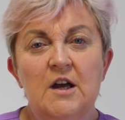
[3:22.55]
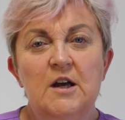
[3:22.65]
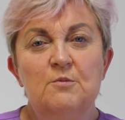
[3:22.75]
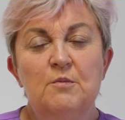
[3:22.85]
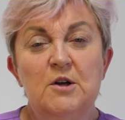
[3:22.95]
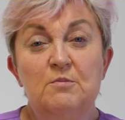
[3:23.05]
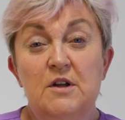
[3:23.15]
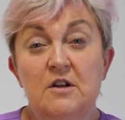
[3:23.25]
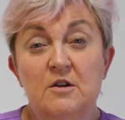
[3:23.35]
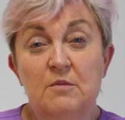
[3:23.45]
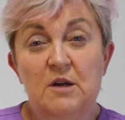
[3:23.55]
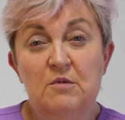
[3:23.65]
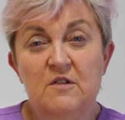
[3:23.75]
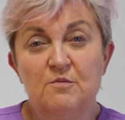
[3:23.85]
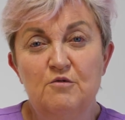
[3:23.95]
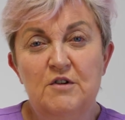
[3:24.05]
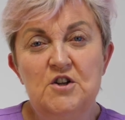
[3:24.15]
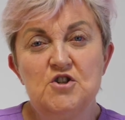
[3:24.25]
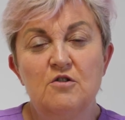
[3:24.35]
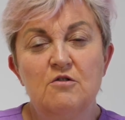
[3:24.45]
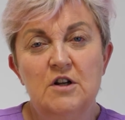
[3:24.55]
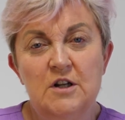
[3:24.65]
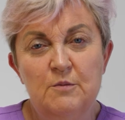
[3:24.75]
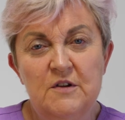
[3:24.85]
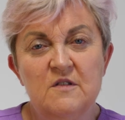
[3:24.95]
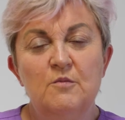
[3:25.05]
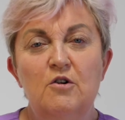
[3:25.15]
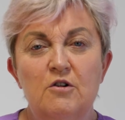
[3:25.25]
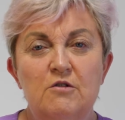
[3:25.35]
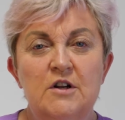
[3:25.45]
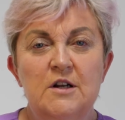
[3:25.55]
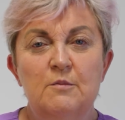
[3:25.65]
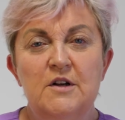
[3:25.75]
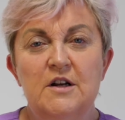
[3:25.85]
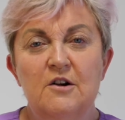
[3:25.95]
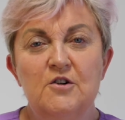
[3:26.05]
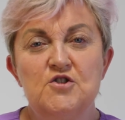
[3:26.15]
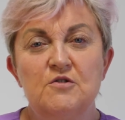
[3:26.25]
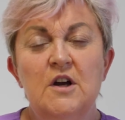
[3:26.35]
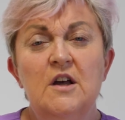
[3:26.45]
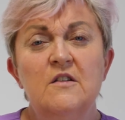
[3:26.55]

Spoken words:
It might be that the baby's breech or a little bit smaller or a little bit larger.